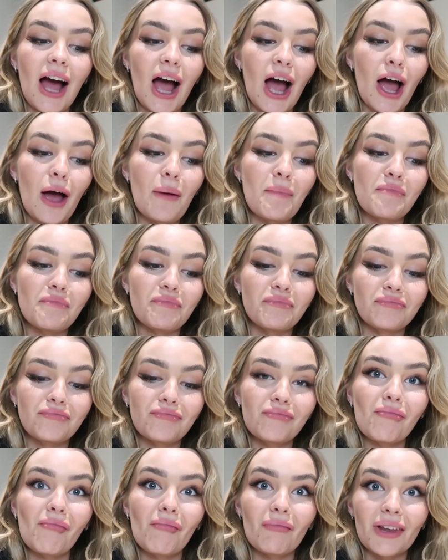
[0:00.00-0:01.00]
You
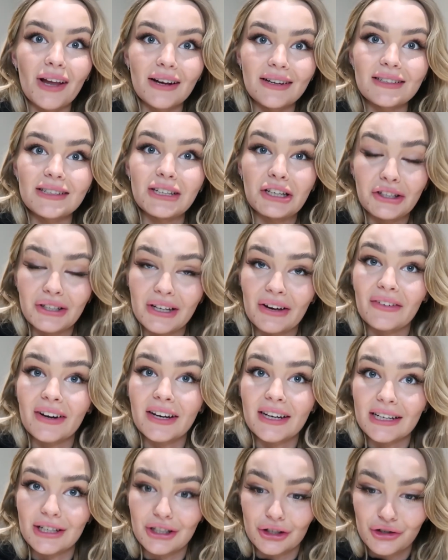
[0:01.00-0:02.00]

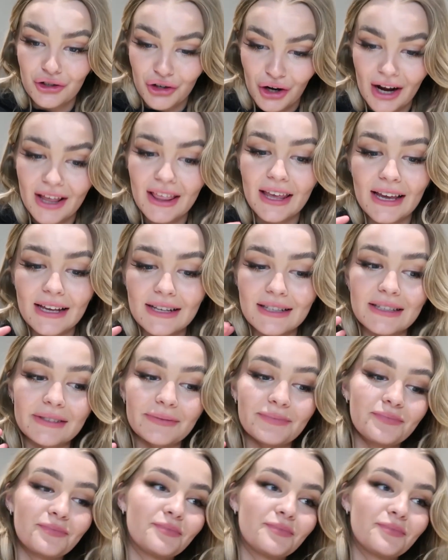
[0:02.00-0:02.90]
definitely need to try these.